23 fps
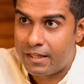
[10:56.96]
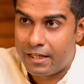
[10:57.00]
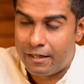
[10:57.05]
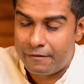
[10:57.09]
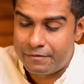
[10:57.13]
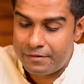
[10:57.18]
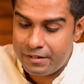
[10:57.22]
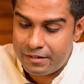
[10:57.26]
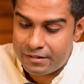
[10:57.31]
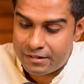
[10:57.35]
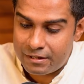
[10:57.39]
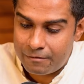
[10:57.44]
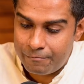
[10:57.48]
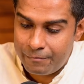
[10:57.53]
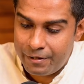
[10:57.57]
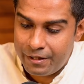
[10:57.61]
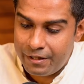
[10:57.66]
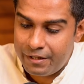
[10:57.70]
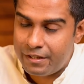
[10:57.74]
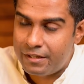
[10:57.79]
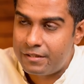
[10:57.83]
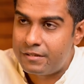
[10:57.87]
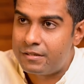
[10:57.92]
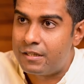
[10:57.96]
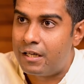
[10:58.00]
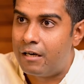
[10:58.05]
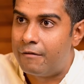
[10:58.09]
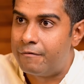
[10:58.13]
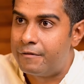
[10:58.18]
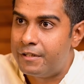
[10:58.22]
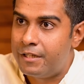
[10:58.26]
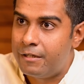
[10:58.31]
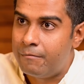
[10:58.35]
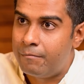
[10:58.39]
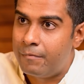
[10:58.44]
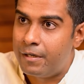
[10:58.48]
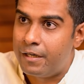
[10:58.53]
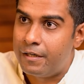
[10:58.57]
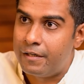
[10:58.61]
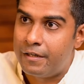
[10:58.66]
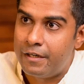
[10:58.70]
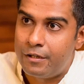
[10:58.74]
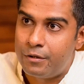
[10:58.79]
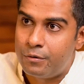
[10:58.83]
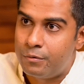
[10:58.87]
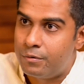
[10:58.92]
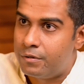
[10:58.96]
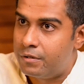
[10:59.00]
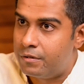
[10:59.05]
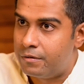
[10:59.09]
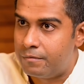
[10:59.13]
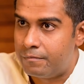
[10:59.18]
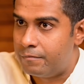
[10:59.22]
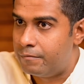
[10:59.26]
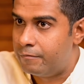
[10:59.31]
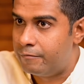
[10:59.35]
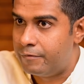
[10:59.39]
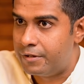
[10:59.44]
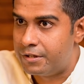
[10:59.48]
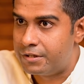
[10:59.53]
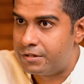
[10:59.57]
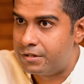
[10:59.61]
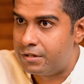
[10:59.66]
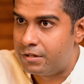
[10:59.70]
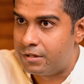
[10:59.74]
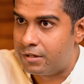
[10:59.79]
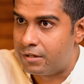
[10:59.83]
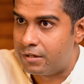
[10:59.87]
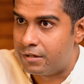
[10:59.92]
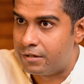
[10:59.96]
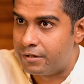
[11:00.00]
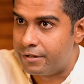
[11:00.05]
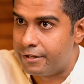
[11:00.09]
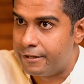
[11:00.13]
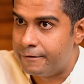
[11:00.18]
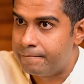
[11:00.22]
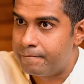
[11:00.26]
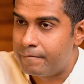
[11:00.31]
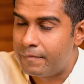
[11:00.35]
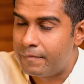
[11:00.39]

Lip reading: I've seen some Indians after they migrate to a Western country,